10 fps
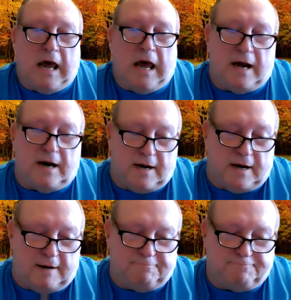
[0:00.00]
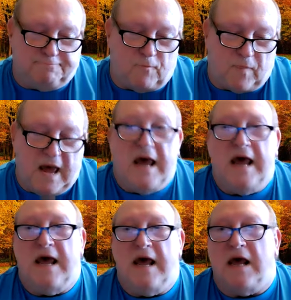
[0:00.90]
And
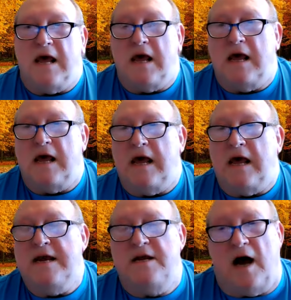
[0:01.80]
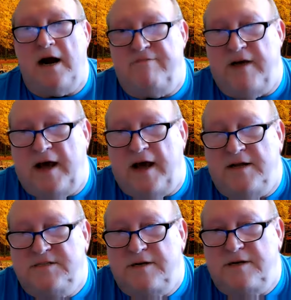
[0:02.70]
he died of
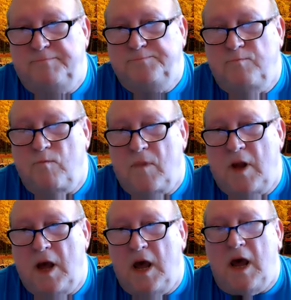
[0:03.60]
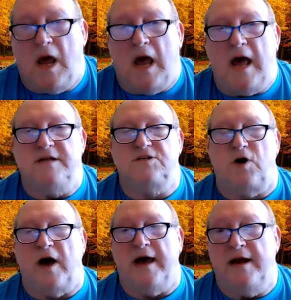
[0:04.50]
AIDS. And so
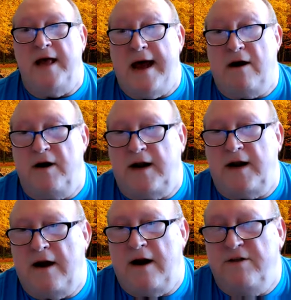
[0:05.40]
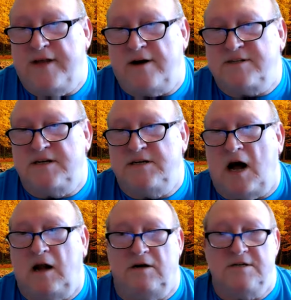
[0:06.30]
I inherited
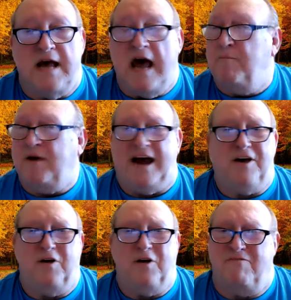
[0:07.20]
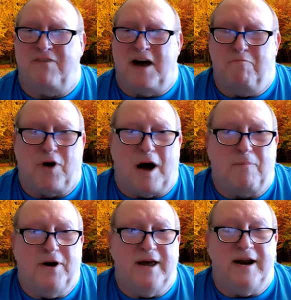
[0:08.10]
$100,000, but I couldn't find
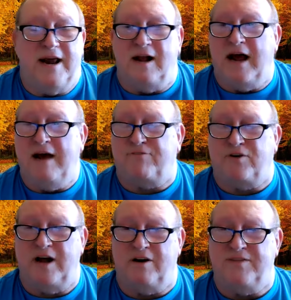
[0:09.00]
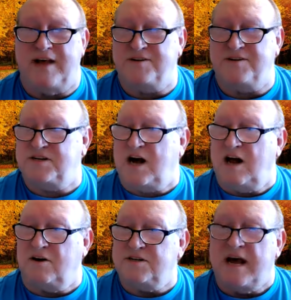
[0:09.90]
property in LA for
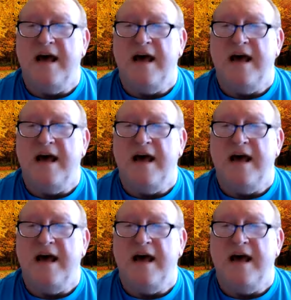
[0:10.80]
$100,000.